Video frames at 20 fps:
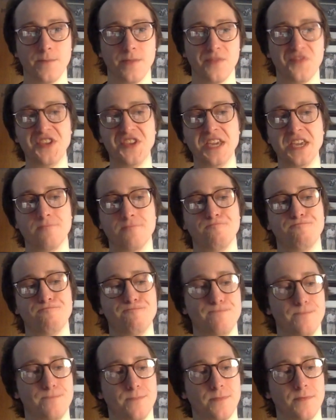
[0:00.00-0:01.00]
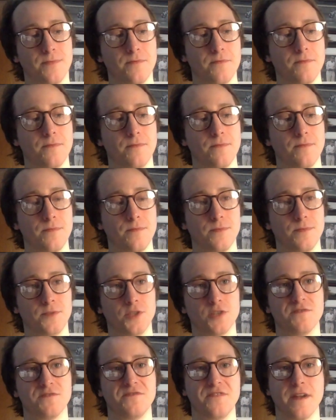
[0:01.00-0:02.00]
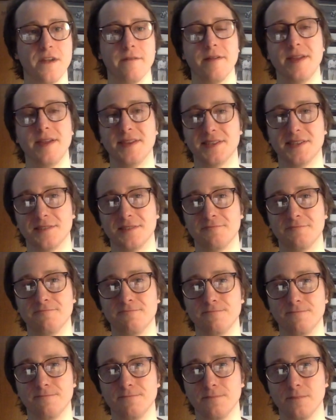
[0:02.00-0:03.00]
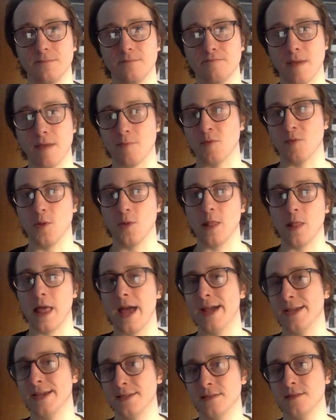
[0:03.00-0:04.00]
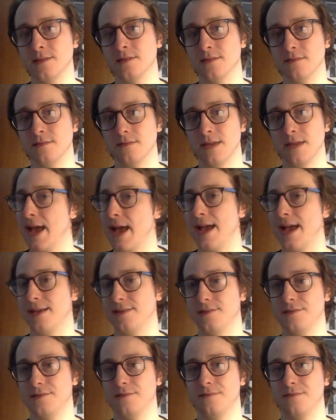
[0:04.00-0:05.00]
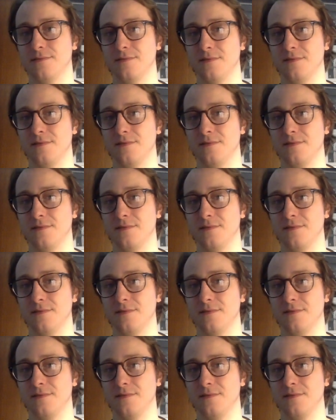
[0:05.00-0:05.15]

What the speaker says: the just various memorable lines it has.